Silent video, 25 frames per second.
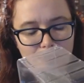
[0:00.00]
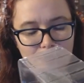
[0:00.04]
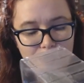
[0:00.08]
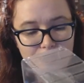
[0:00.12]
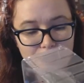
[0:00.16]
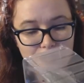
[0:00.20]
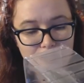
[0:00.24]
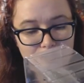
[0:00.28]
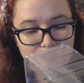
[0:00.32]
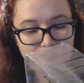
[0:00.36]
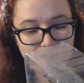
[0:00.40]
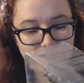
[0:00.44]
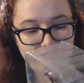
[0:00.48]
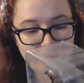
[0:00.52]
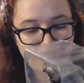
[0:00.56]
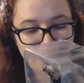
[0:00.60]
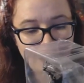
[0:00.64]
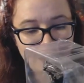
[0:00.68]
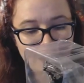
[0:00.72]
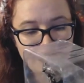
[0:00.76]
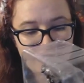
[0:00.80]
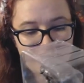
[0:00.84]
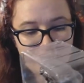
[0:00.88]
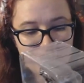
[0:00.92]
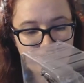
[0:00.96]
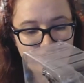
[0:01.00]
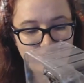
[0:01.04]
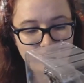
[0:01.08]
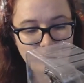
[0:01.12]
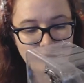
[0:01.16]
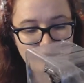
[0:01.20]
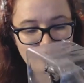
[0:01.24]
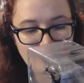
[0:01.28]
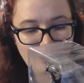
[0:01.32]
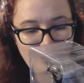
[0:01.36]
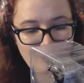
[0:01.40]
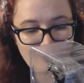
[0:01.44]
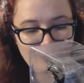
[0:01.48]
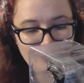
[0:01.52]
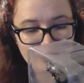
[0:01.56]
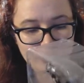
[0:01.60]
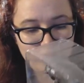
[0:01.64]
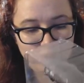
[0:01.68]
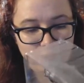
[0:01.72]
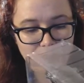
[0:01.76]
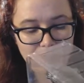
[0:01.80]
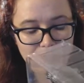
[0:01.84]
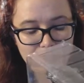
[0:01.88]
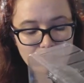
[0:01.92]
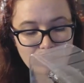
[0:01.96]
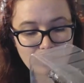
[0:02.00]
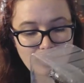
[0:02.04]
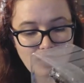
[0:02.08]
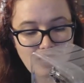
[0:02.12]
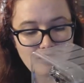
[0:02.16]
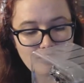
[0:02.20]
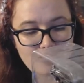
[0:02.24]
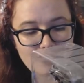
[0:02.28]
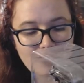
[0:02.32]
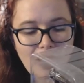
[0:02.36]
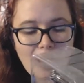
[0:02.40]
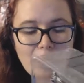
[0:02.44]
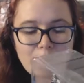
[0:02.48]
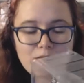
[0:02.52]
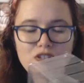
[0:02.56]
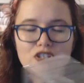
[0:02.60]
Which is really good. So thankfully nobody took off with it.